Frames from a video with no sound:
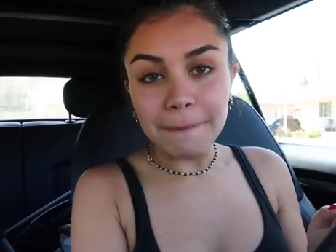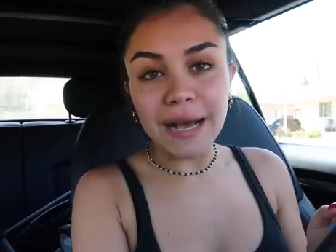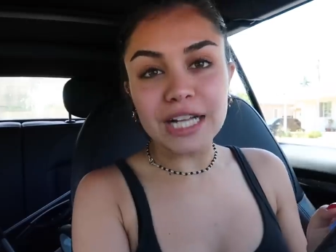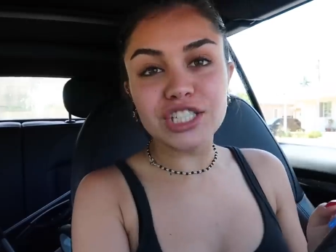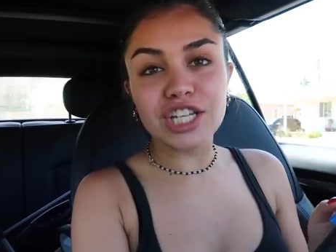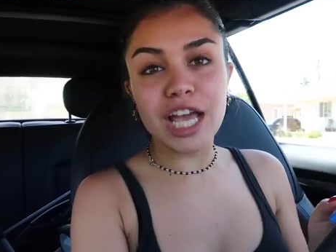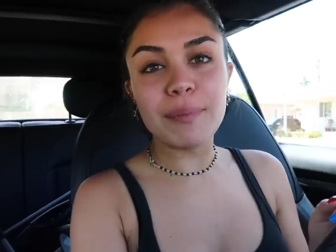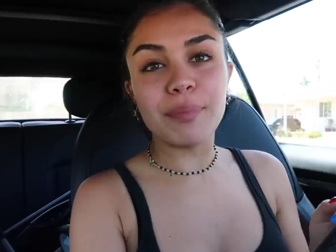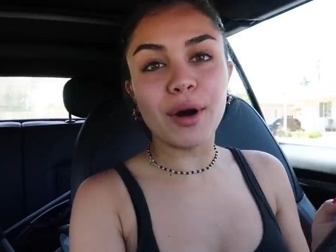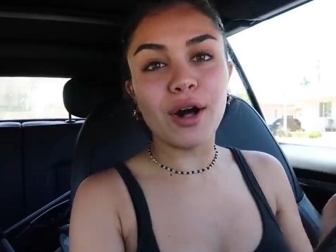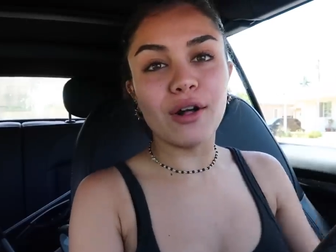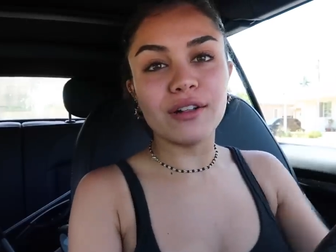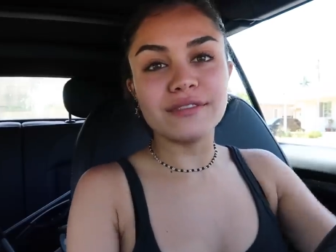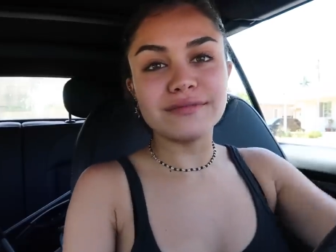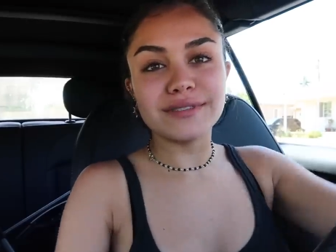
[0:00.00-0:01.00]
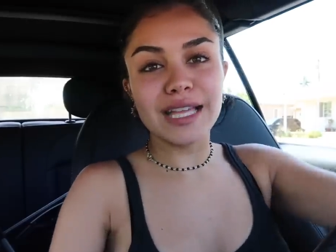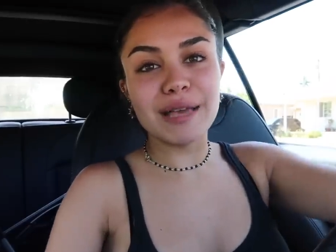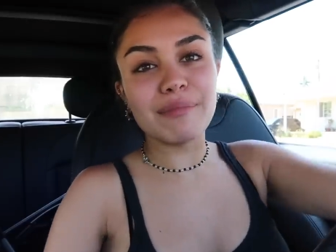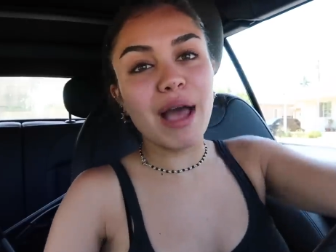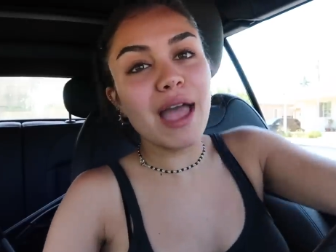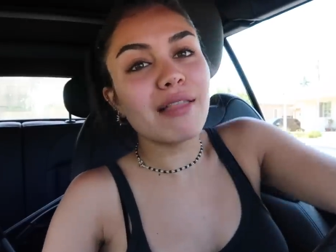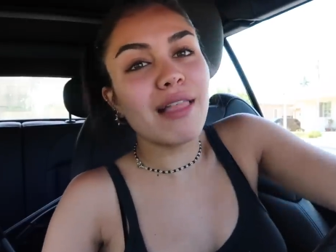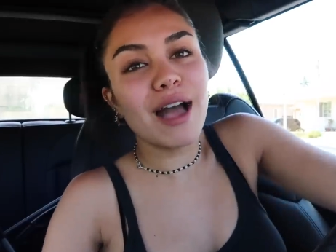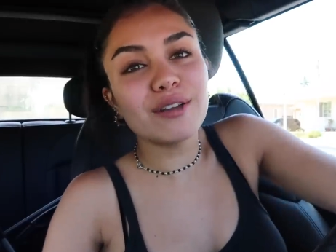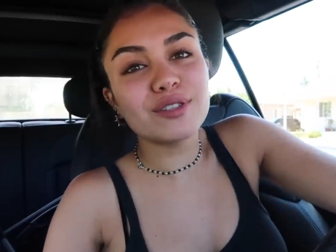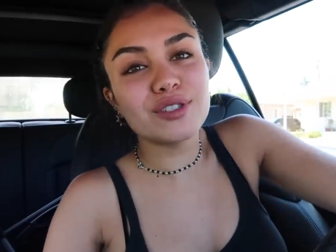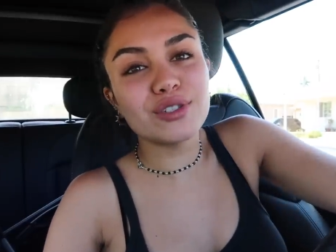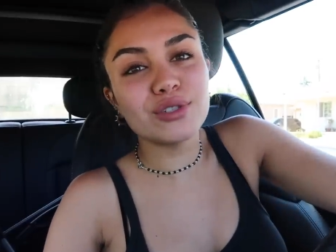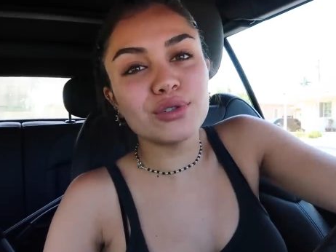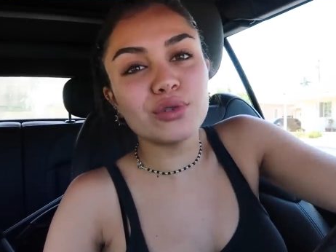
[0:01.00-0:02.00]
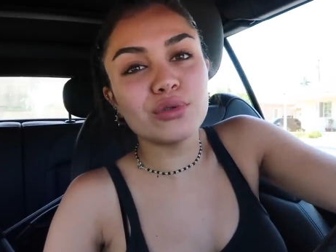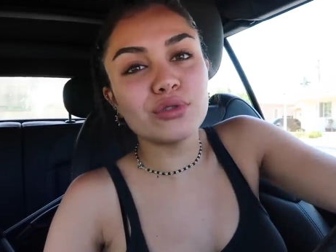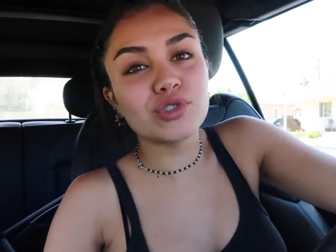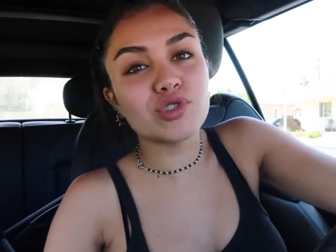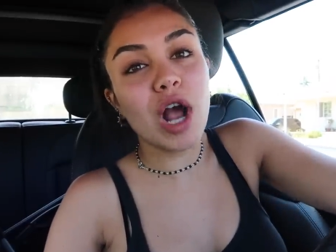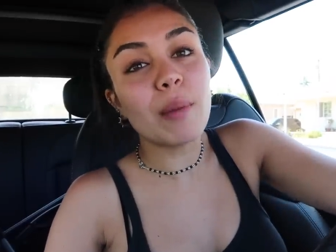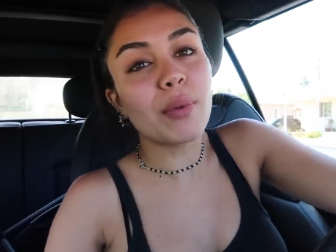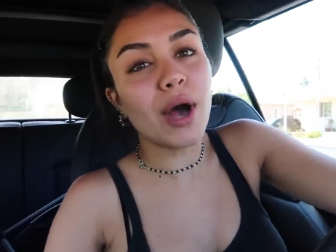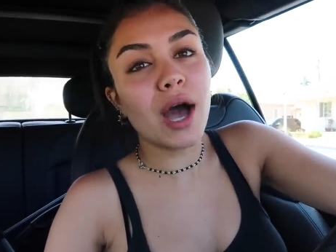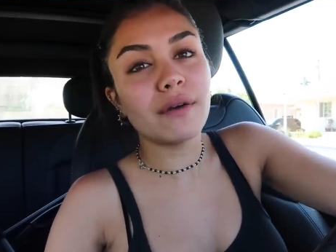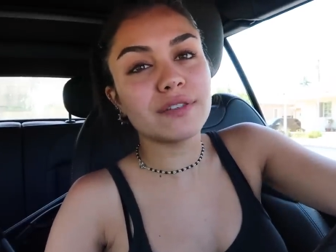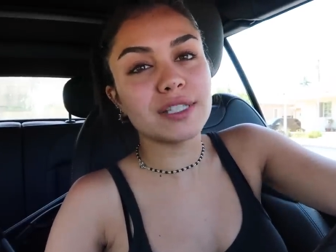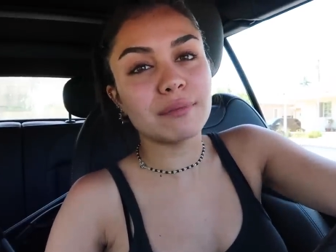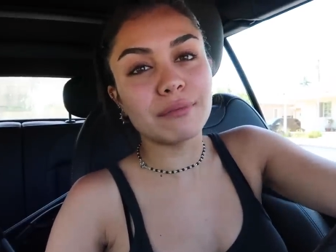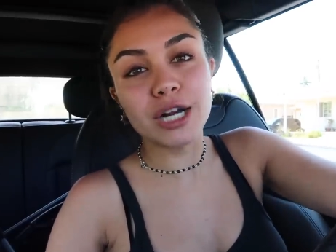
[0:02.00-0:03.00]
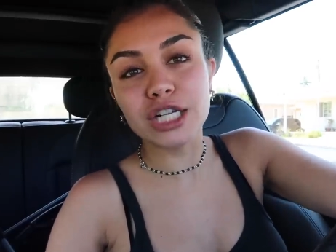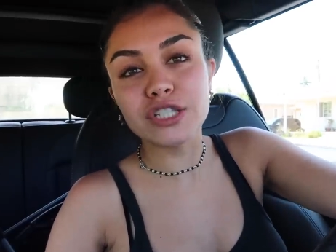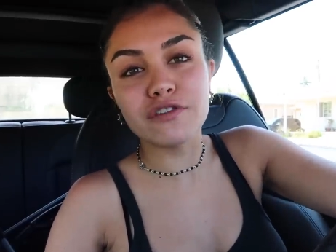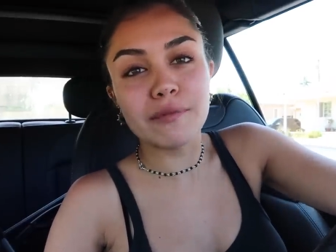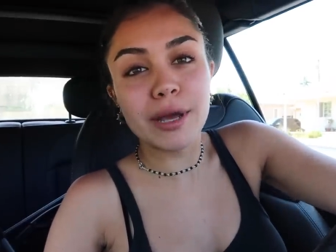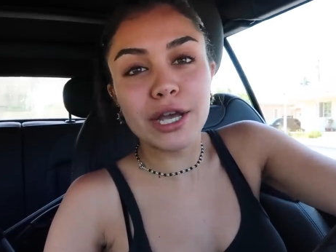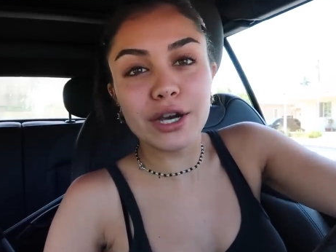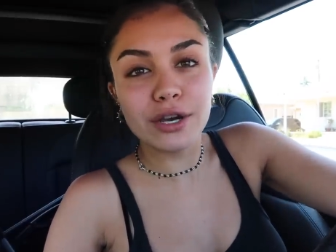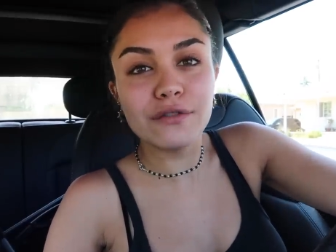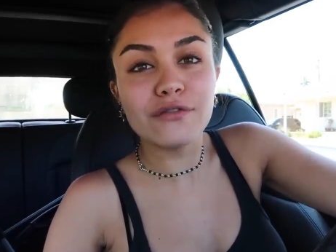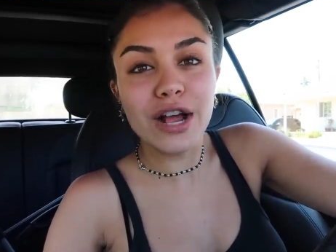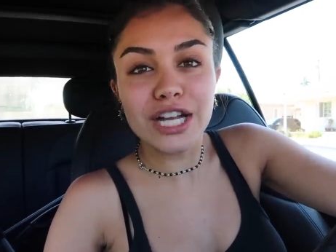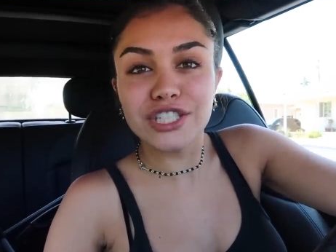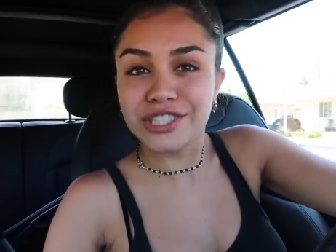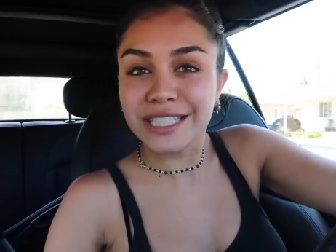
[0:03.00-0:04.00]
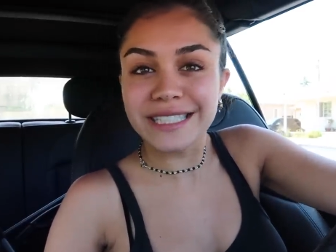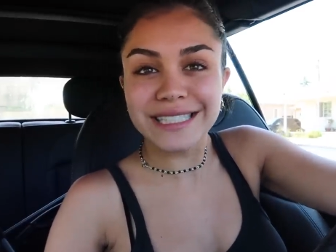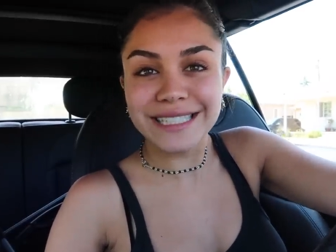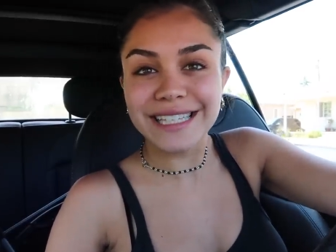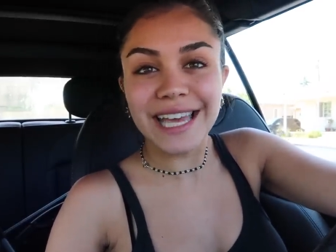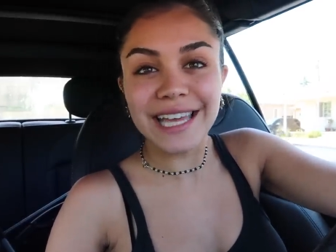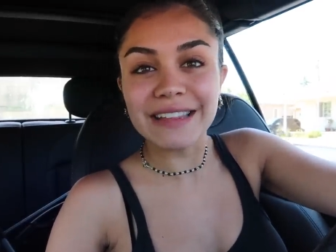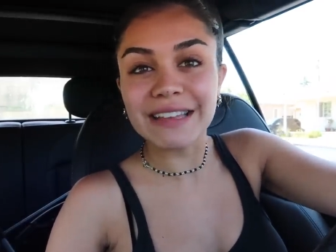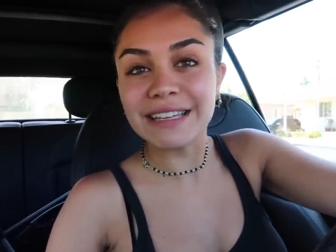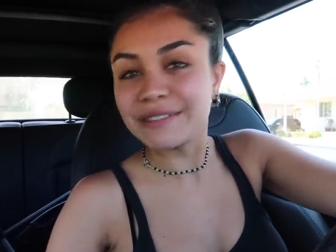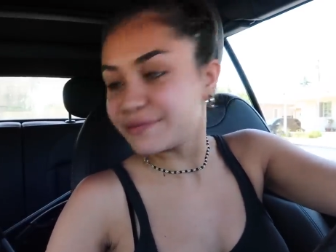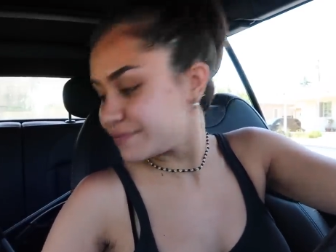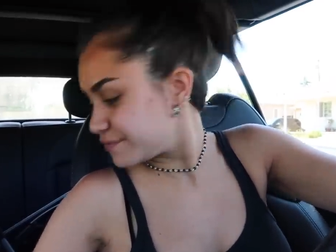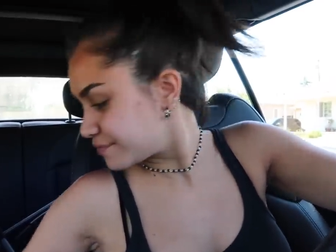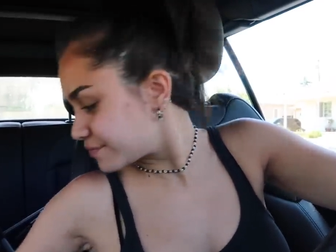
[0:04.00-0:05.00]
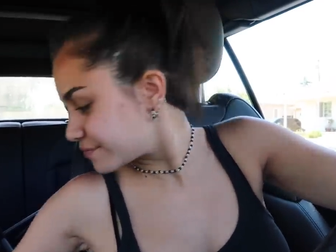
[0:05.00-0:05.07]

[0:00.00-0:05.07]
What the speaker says: Magic 8 Ball, am I allowed to drop off some merch for my good friend JC Kalen?